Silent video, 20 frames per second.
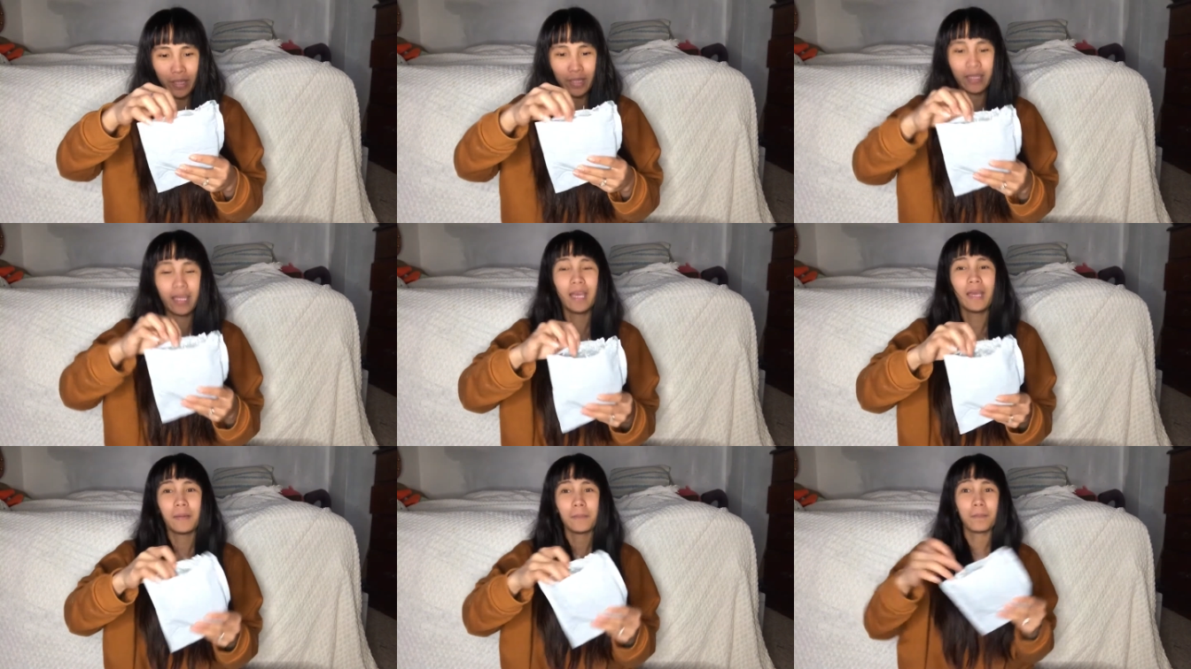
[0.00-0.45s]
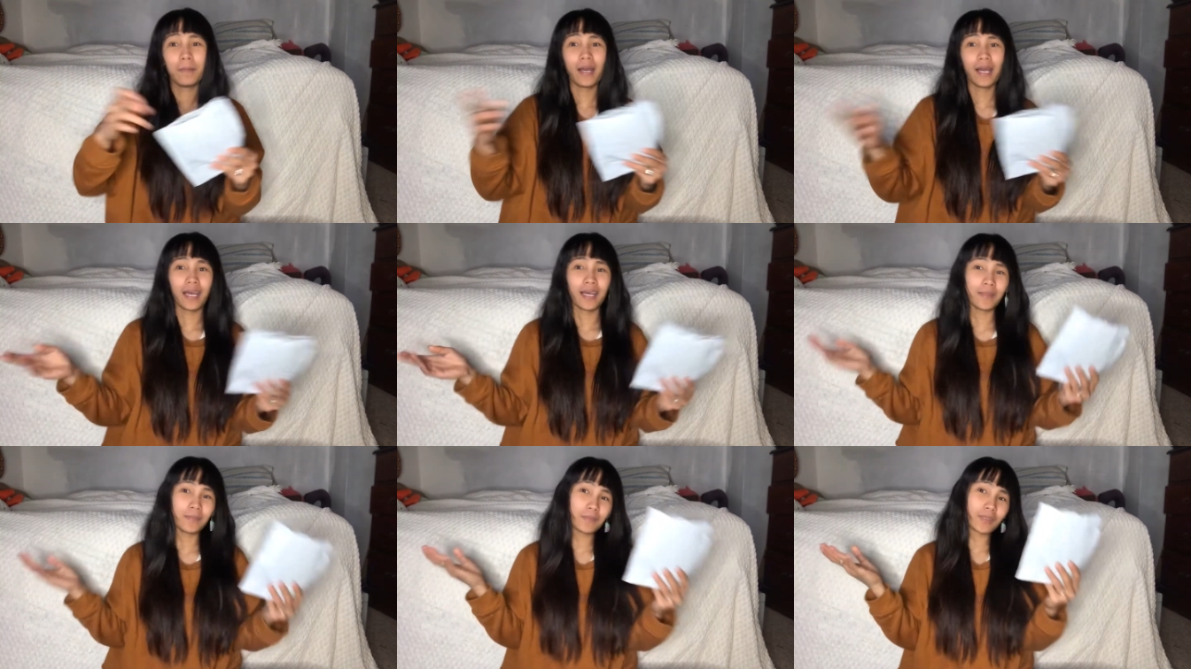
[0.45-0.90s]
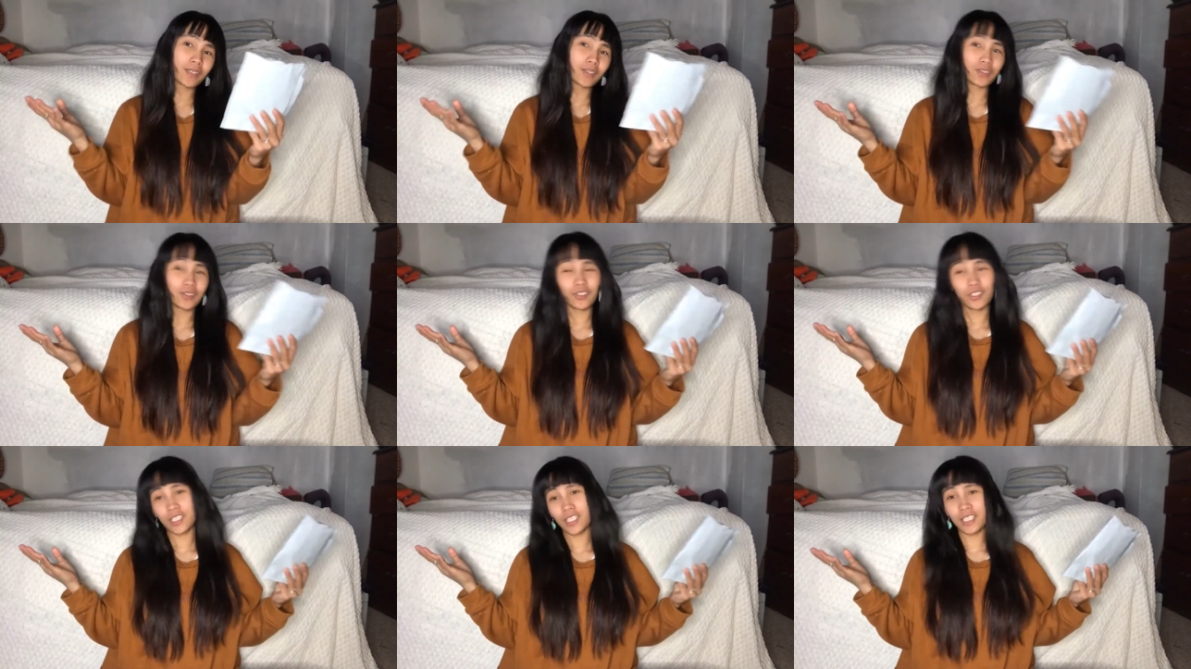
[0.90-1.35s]
But
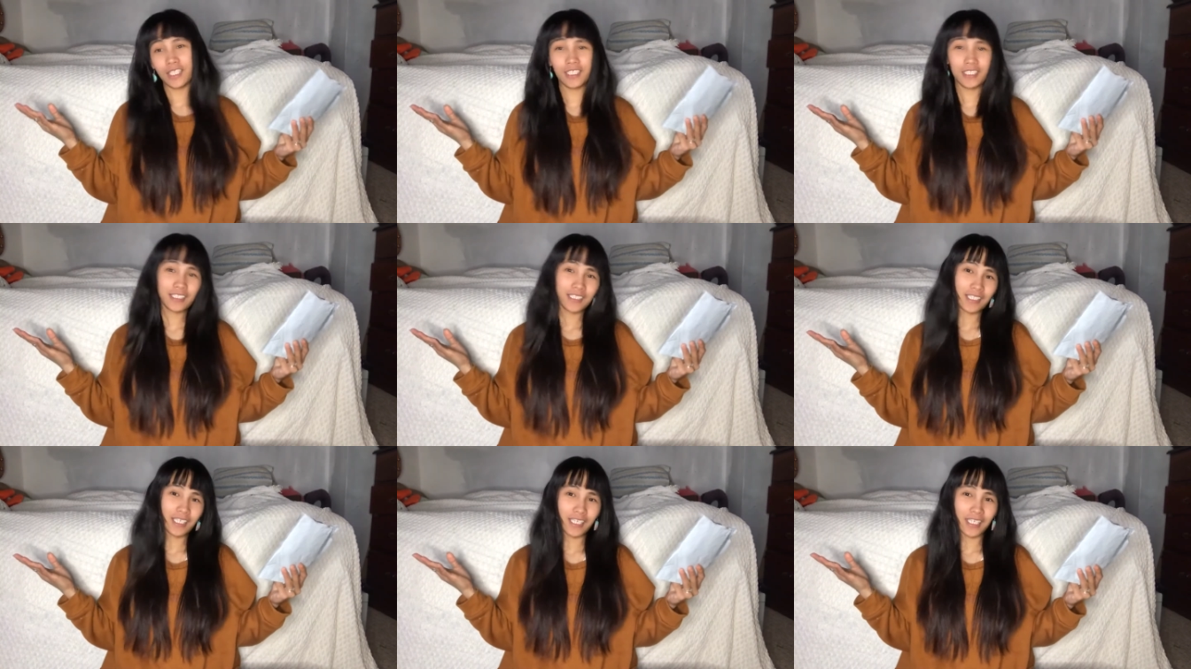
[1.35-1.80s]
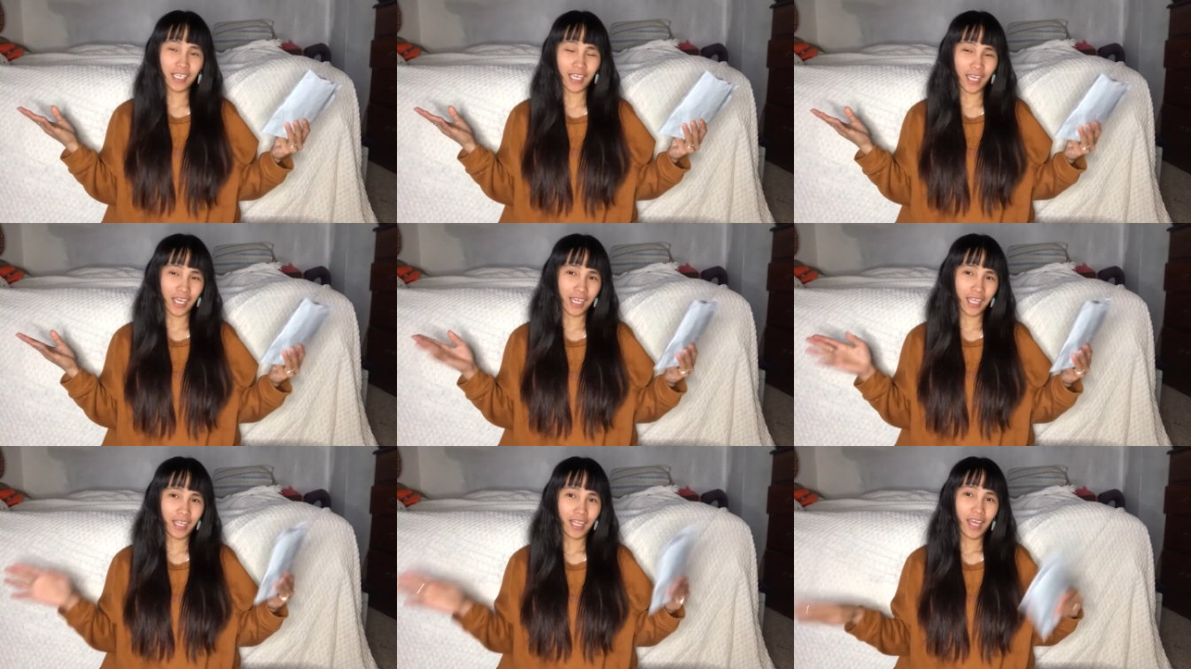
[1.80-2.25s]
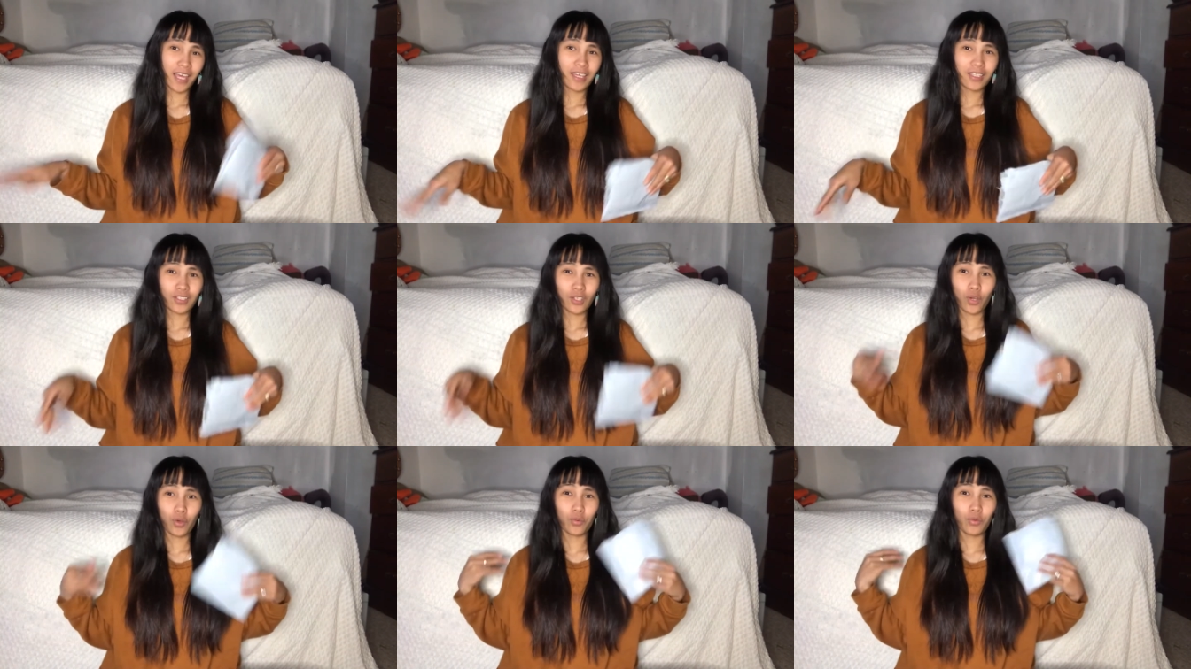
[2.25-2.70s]
because you didn't see it,
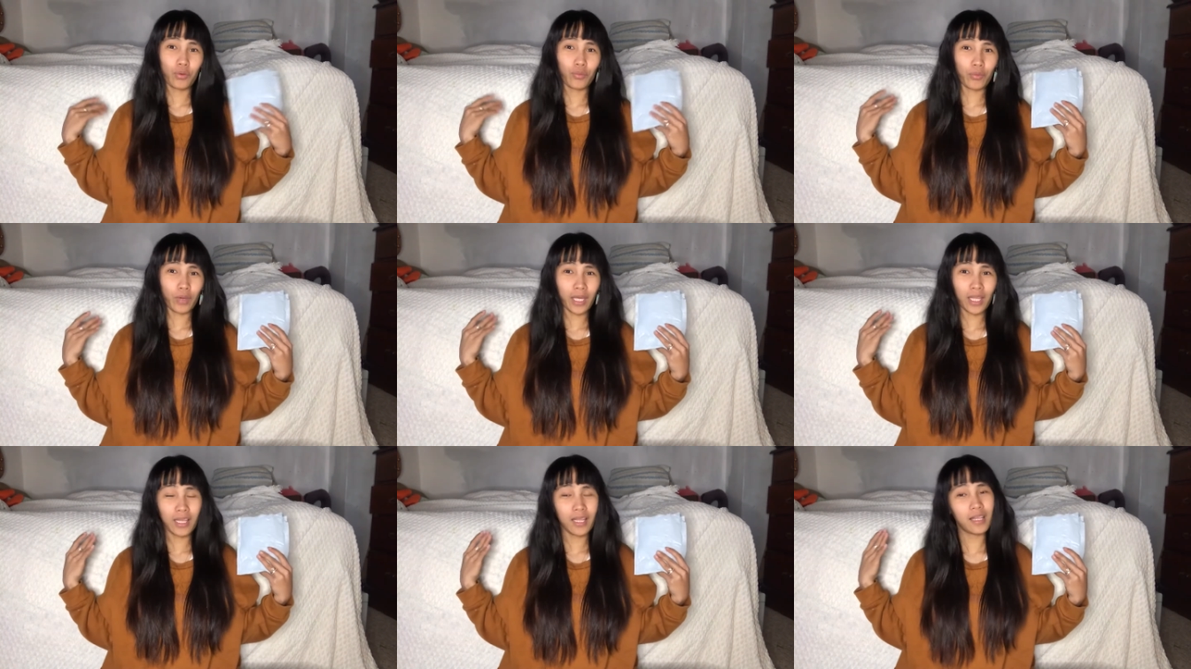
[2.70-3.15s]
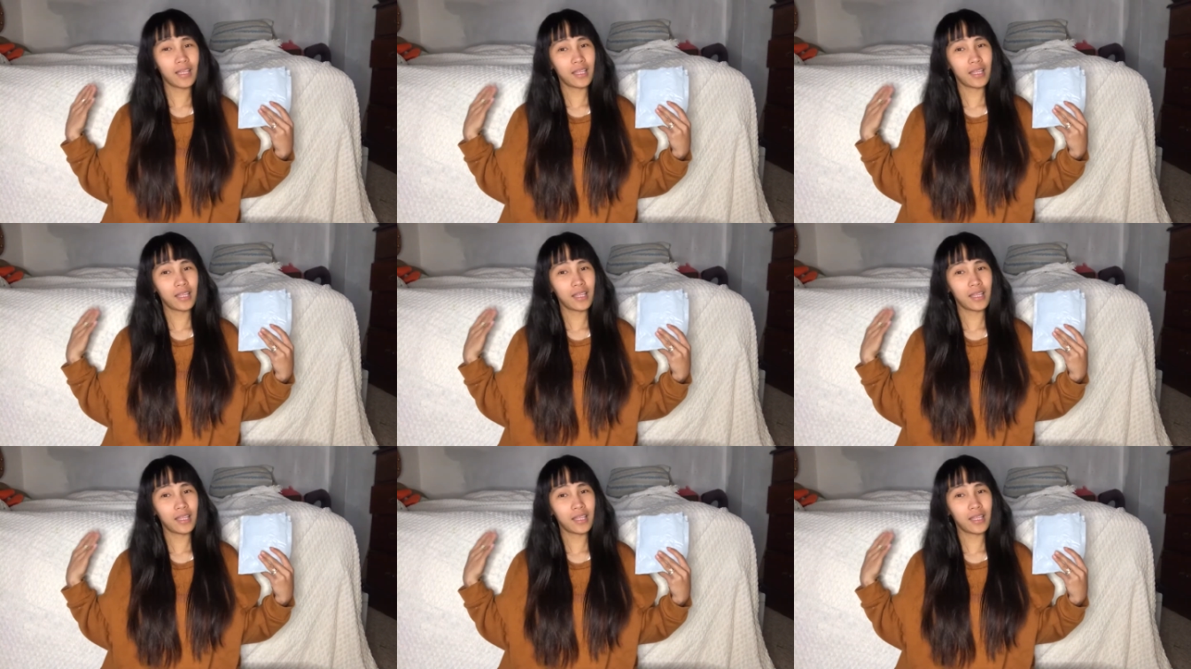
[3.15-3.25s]
so we will